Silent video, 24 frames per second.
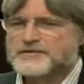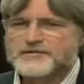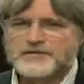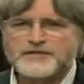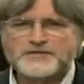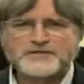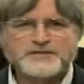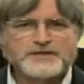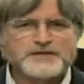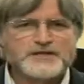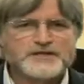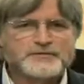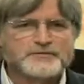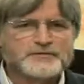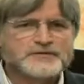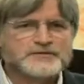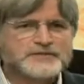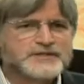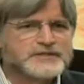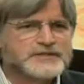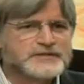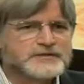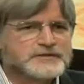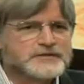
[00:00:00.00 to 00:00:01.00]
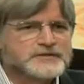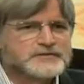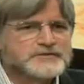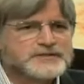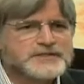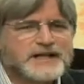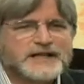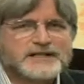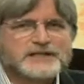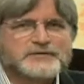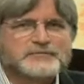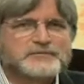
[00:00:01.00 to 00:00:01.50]
of the city was it
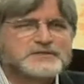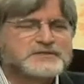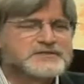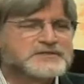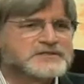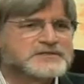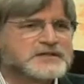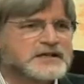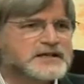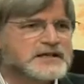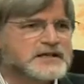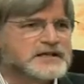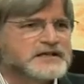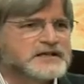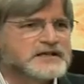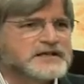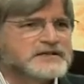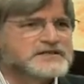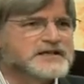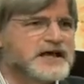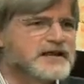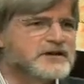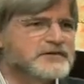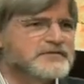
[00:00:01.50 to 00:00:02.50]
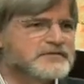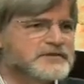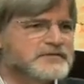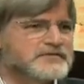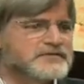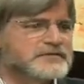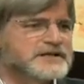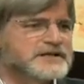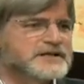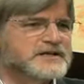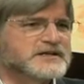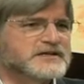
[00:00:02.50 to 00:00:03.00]
was like it was 10 or
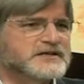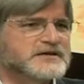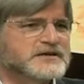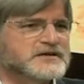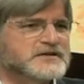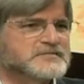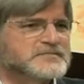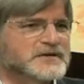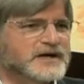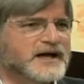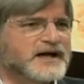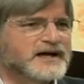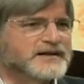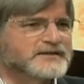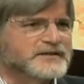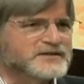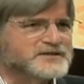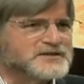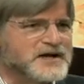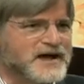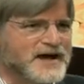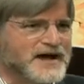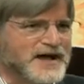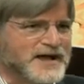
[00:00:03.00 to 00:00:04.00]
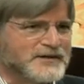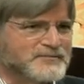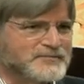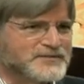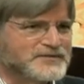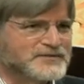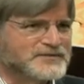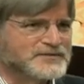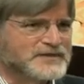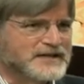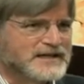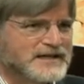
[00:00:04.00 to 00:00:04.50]
15 years behind the
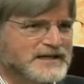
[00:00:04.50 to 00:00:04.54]
times.